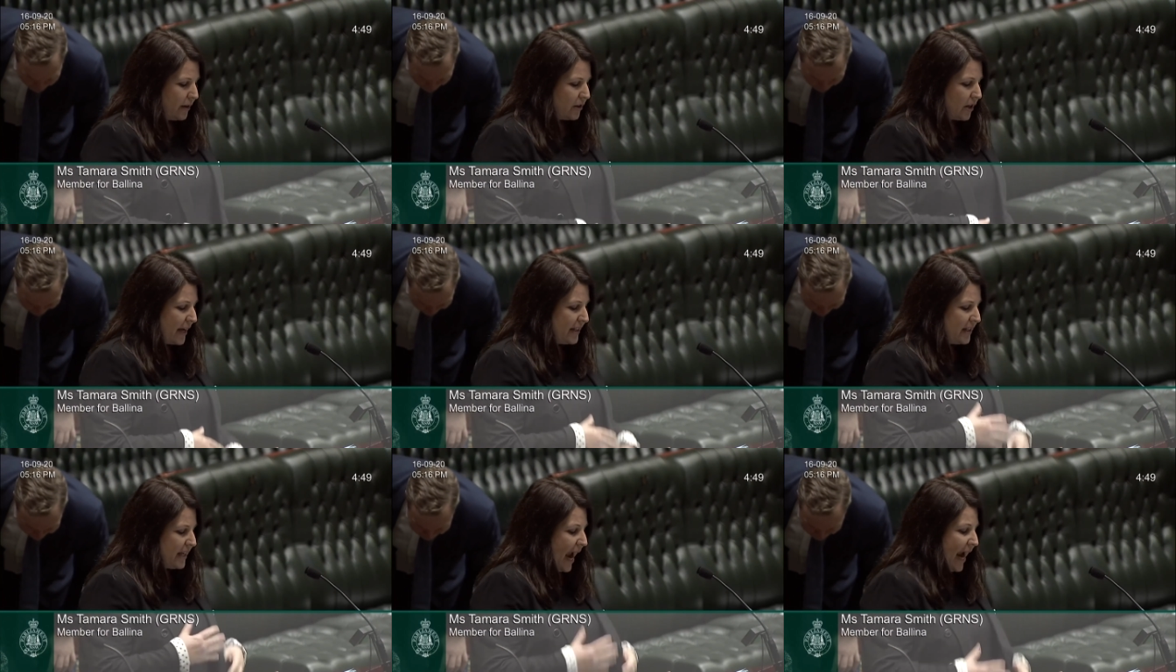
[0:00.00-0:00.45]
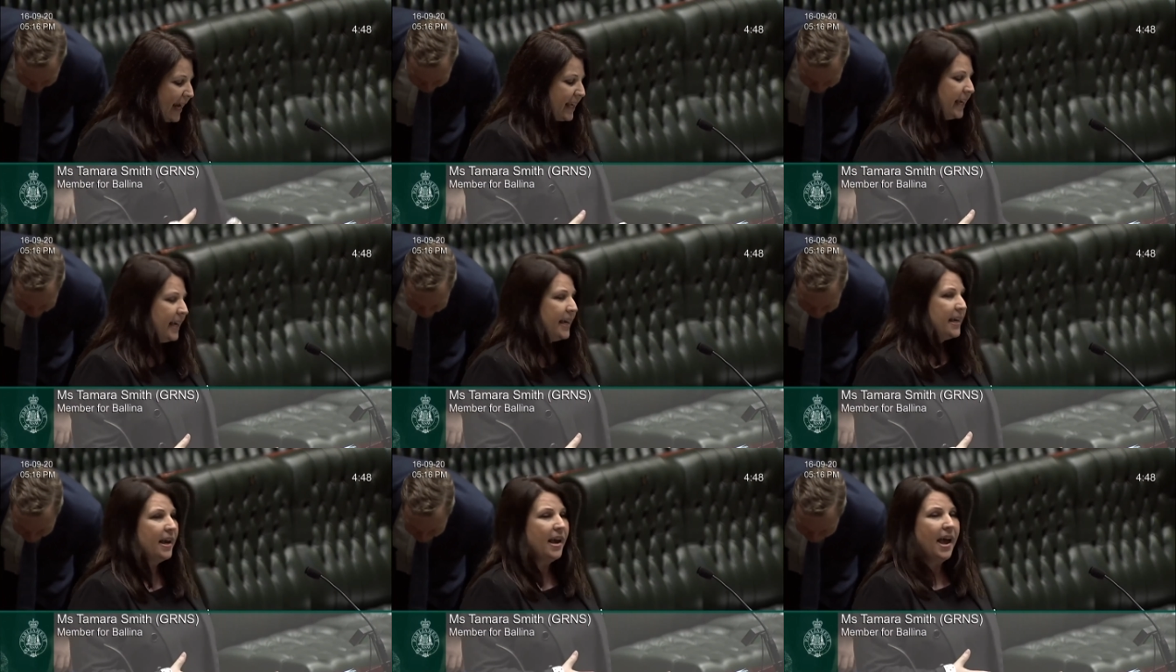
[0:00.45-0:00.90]

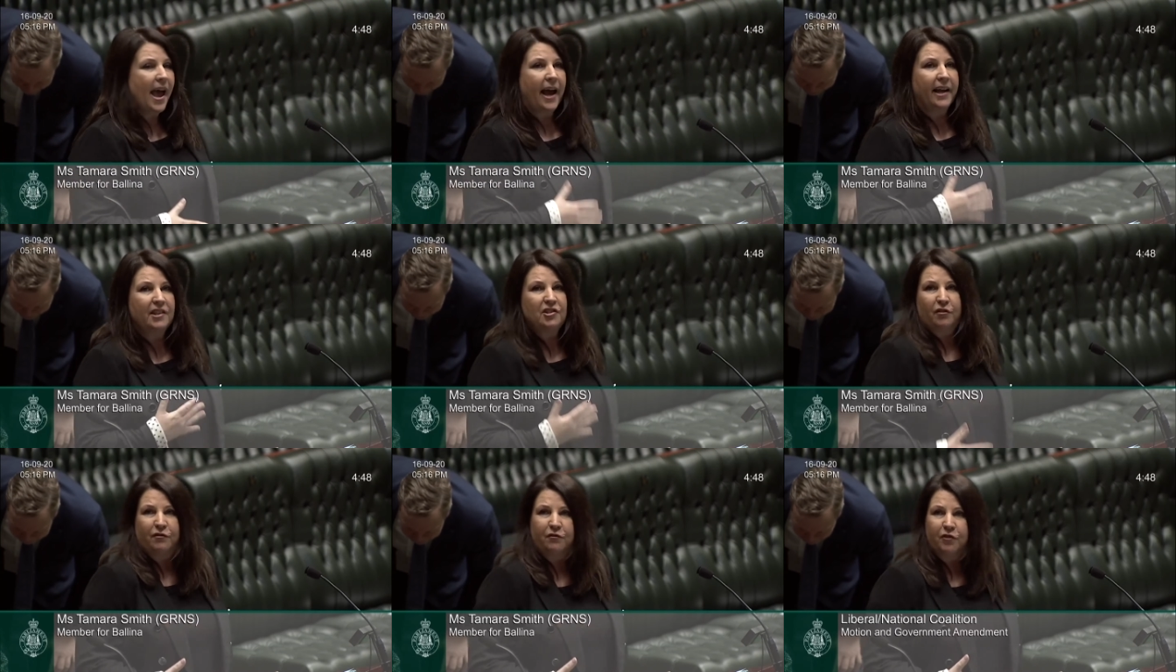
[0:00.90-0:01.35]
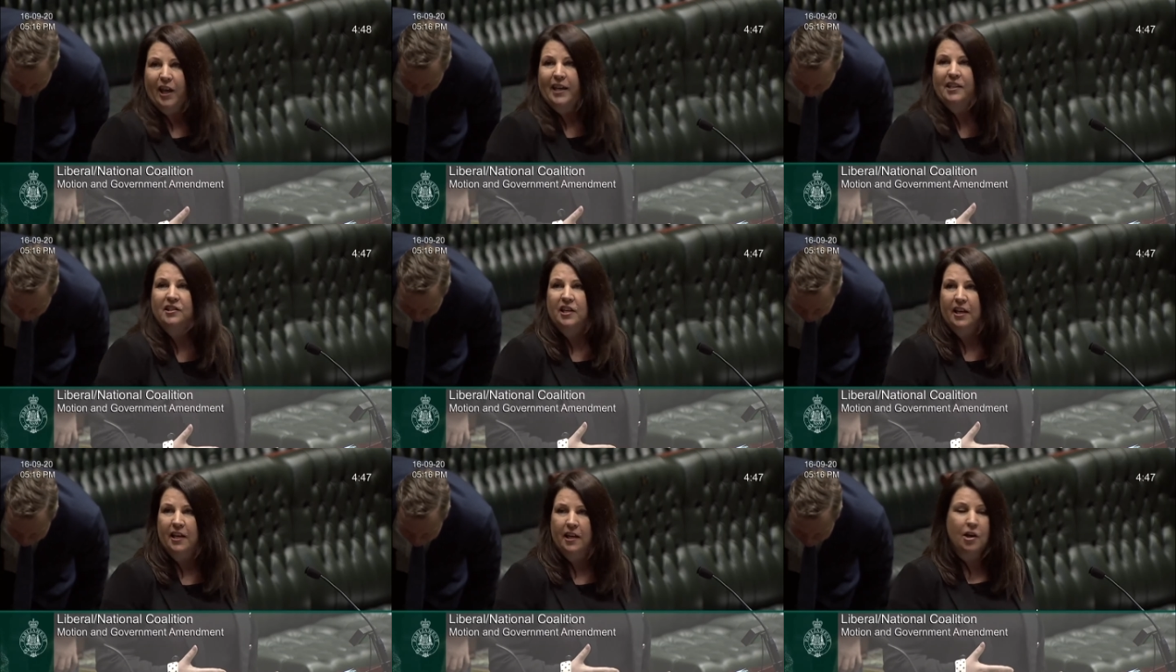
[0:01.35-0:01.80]
attacking and
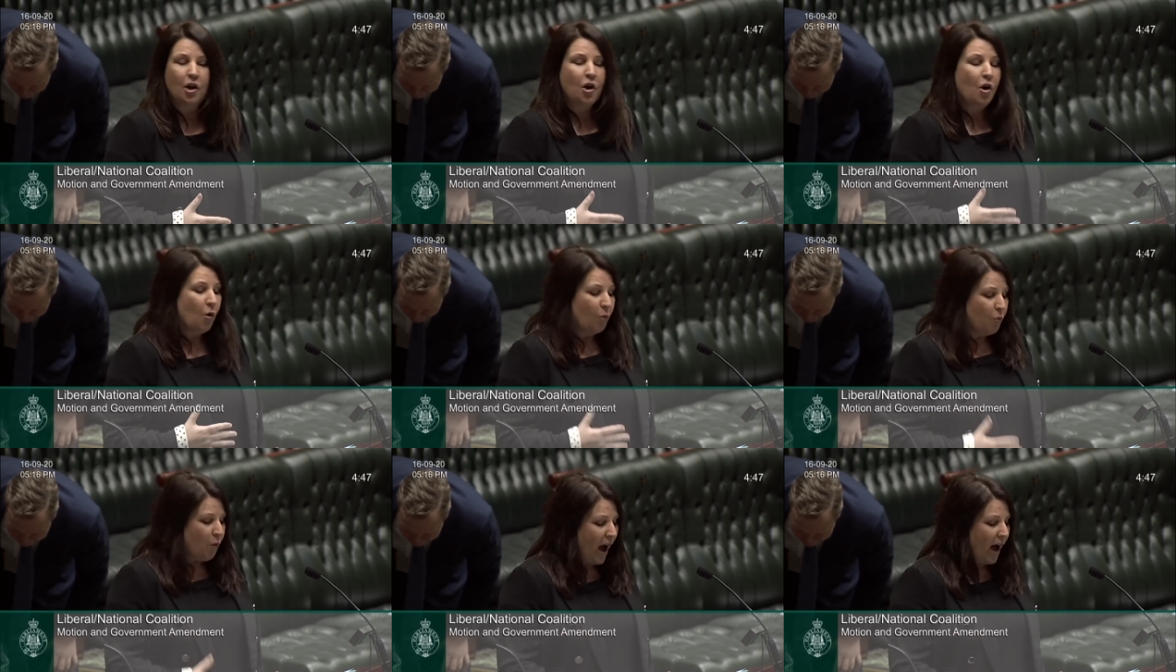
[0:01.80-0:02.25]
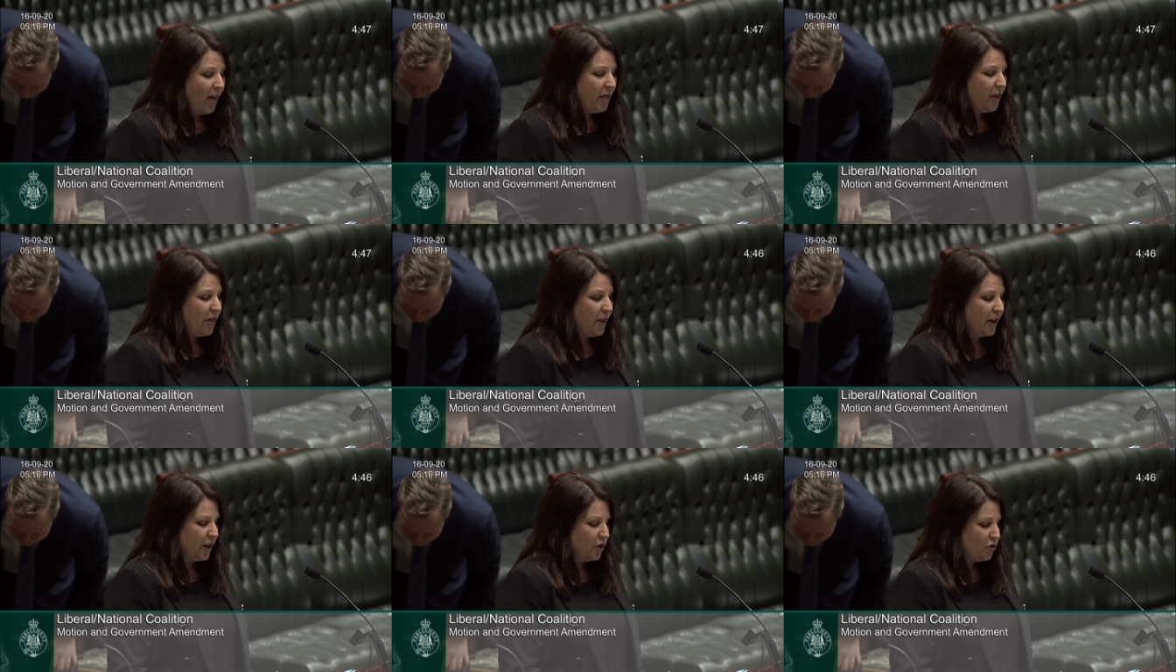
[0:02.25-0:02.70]
deflecting rather
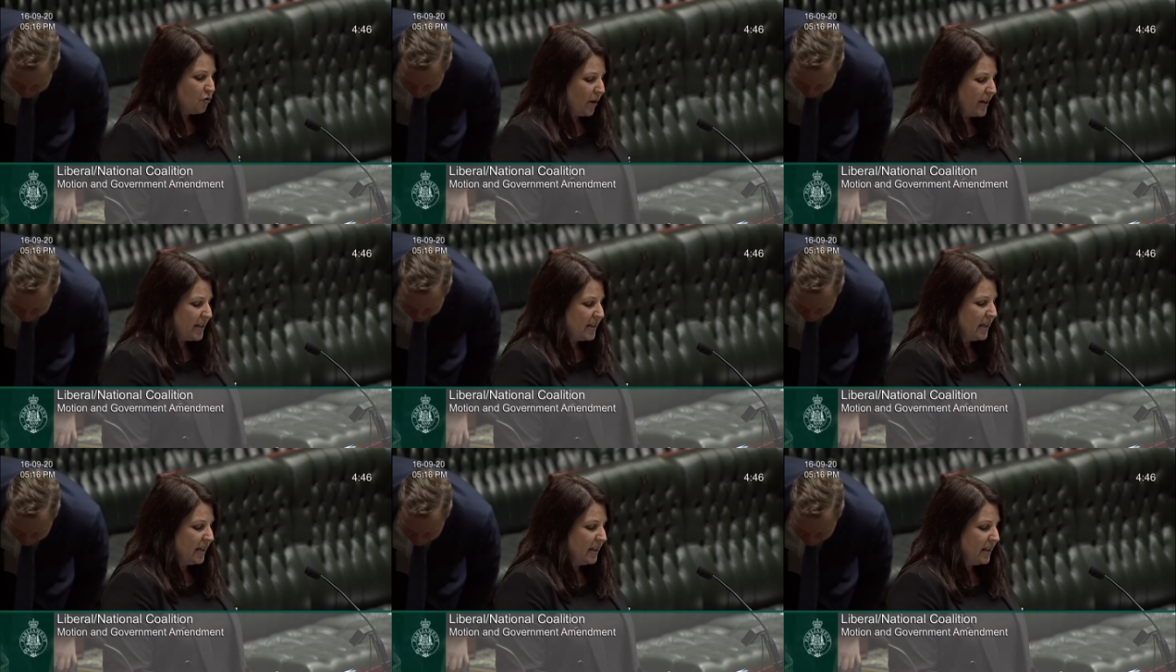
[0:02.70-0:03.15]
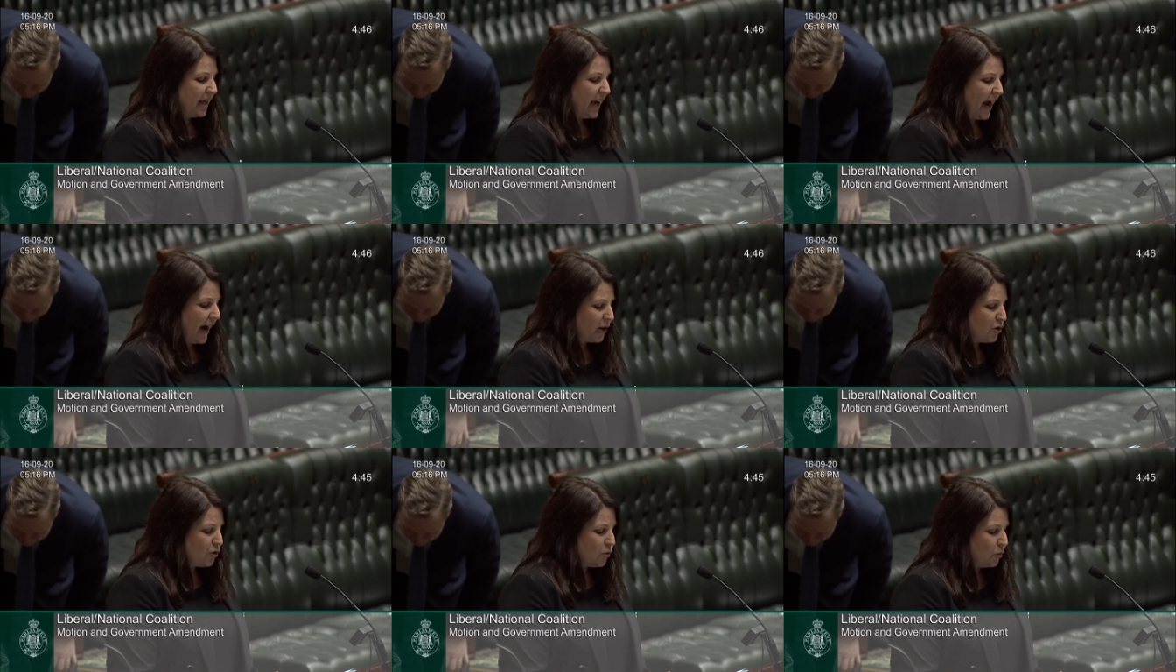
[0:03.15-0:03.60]
than addressing the
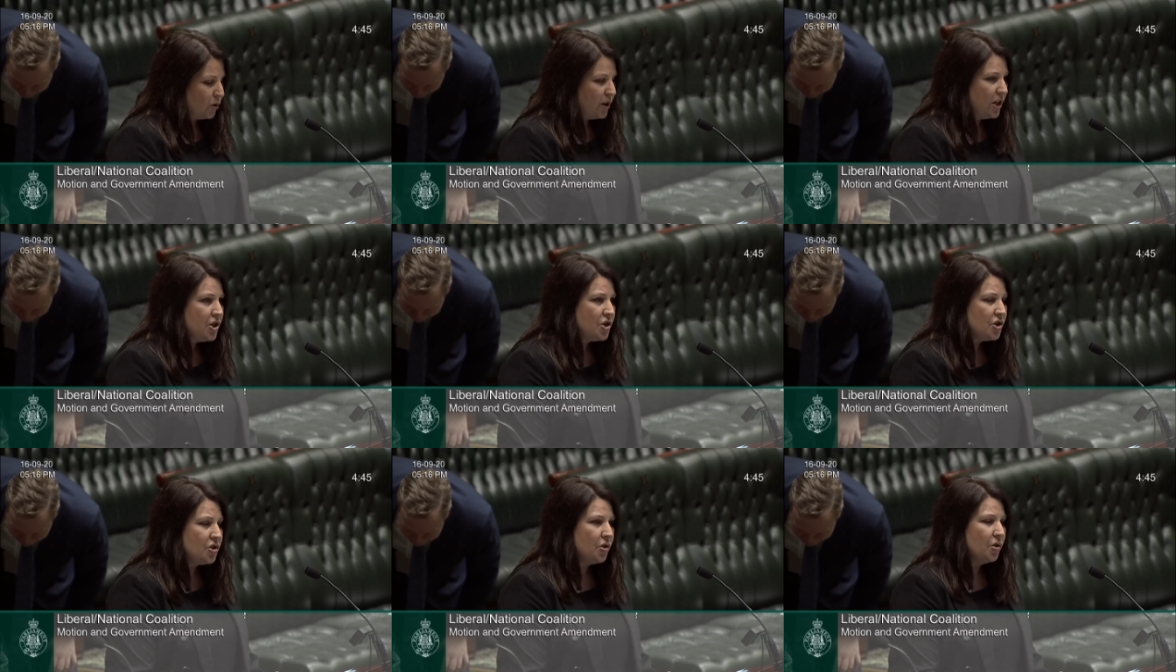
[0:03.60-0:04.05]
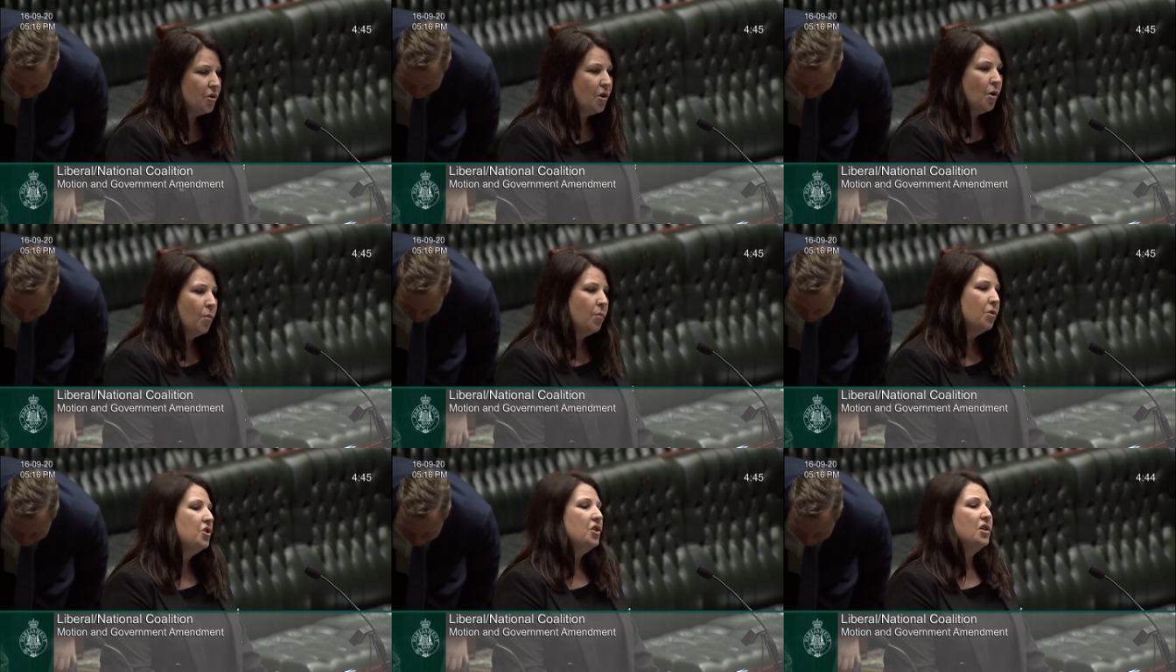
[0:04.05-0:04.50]
actual issue,
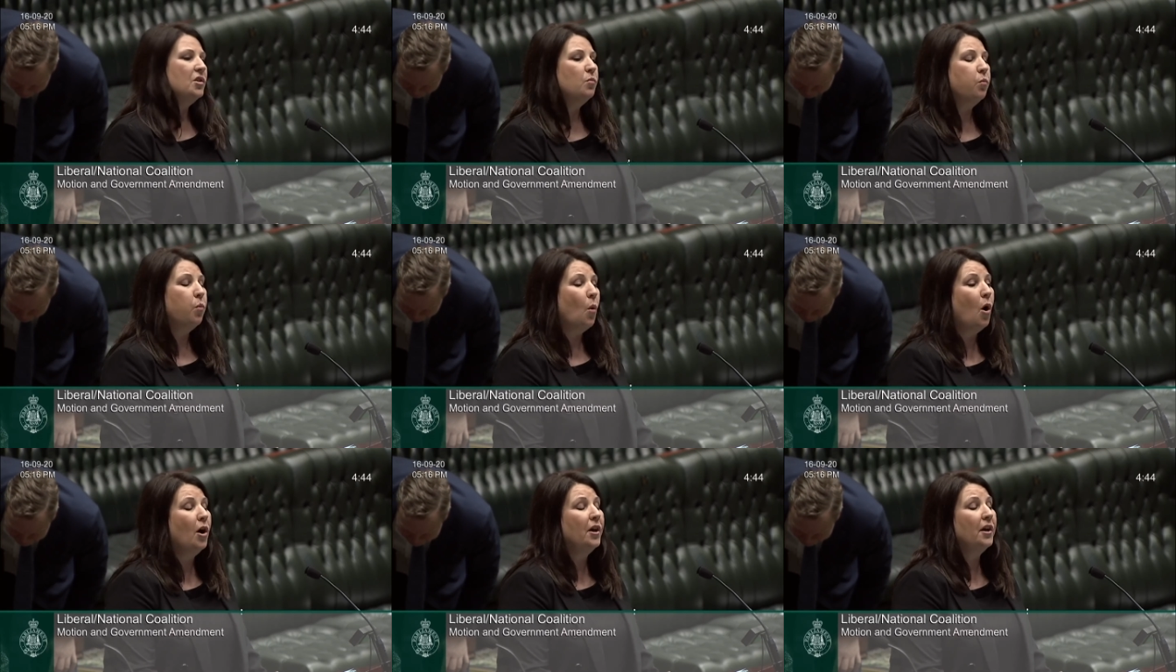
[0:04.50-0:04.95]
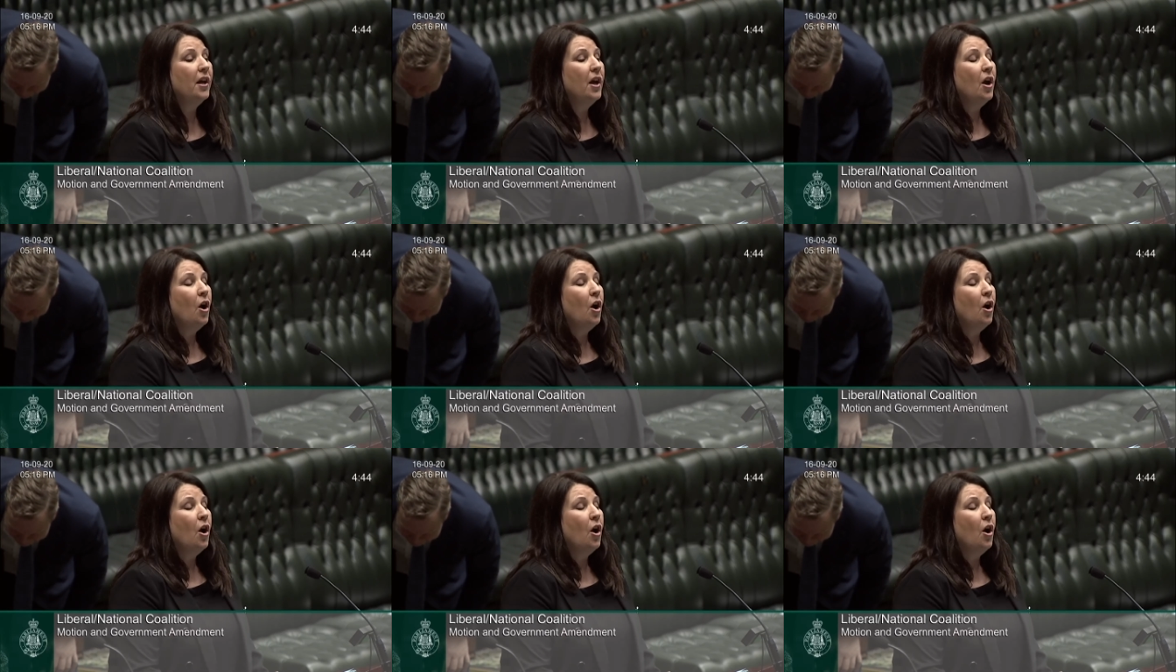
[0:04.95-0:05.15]
which is what,